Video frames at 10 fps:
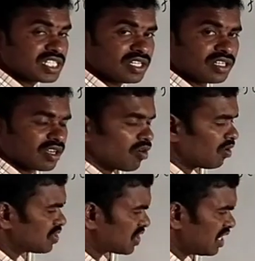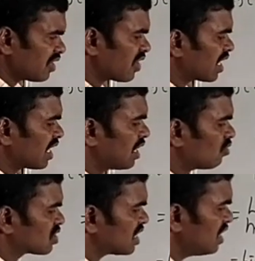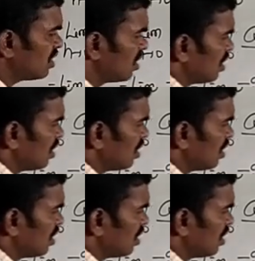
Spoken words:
a constant, you can write outside,